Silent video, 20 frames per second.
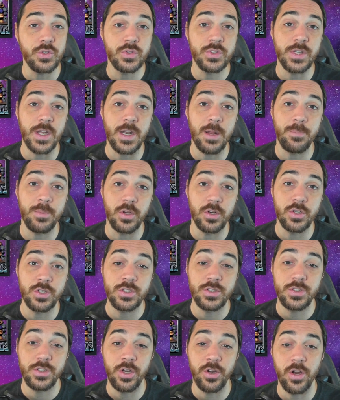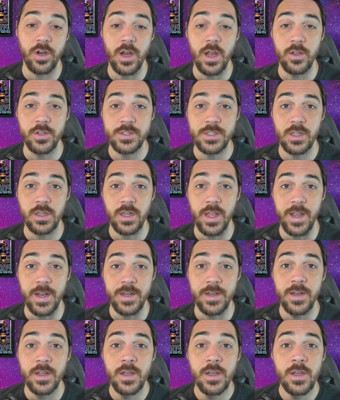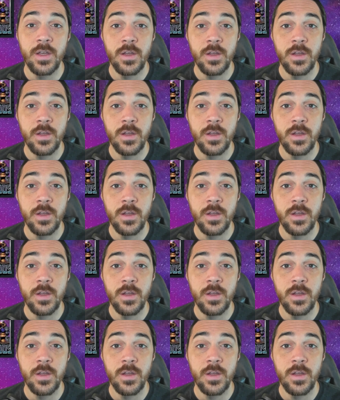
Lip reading: You set up your Elsa lane